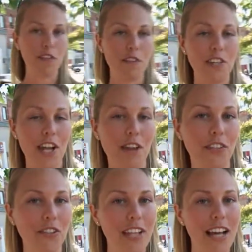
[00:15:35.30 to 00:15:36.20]
50 are
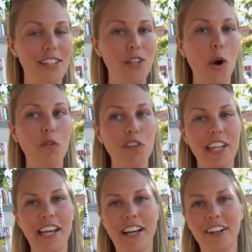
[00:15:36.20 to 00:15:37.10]
viewed as over
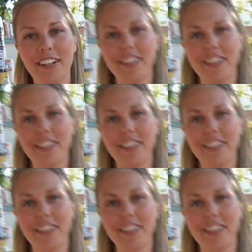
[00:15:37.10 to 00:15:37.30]
the hill,